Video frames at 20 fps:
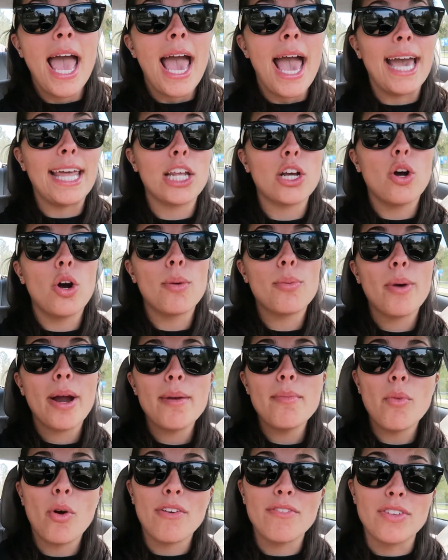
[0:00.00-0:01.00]
and
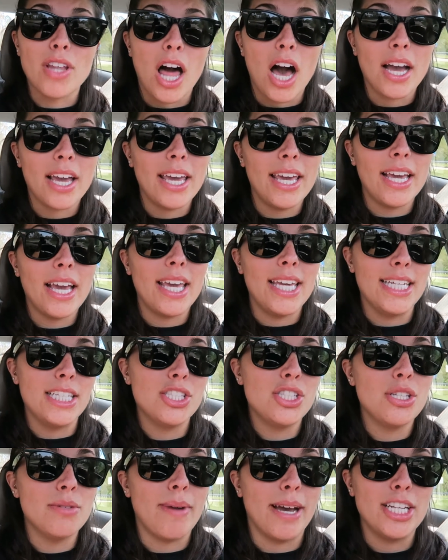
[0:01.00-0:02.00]
incorporate more vlogging
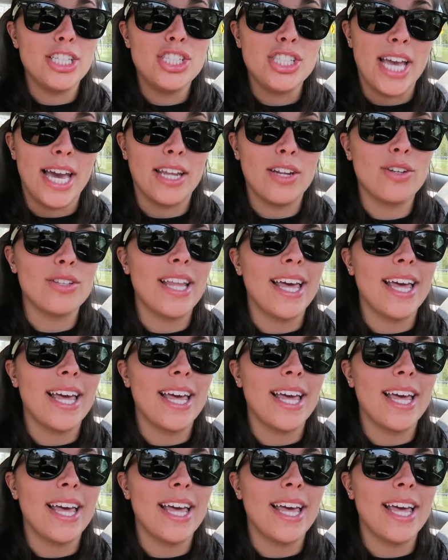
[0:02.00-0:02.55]
into my channel.